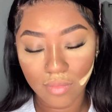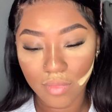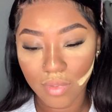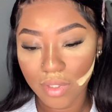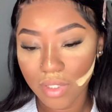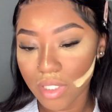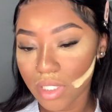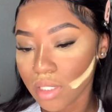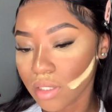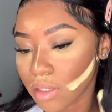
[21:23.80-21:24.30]

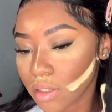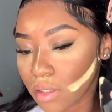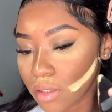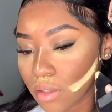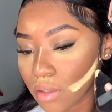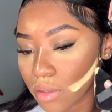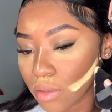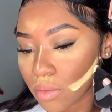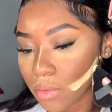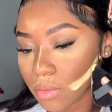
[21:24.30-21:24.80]
She a
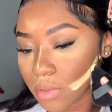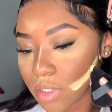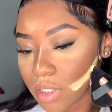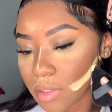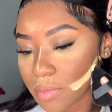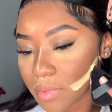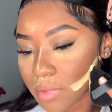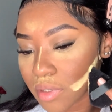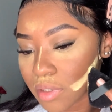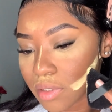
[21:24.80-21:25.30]
little low. Let's
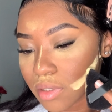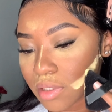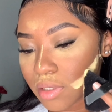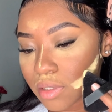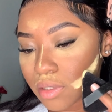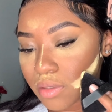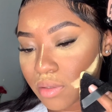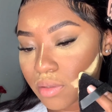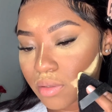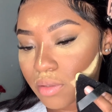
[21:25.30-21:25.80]
bring her
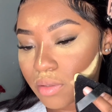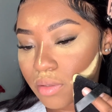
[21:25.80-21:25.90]
higher.